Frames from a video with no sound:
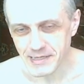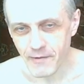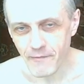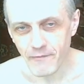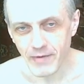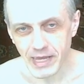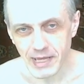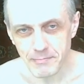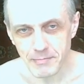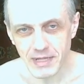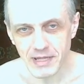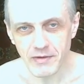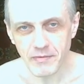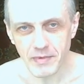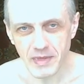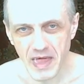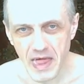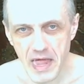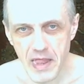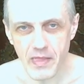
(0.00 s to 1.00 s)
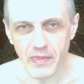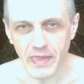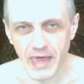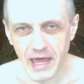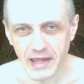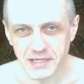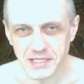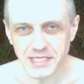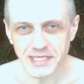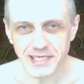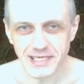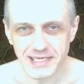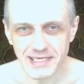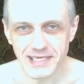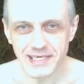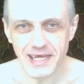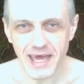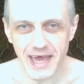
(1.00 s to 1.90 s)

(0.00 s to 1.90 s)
And if I can believe me, that she did.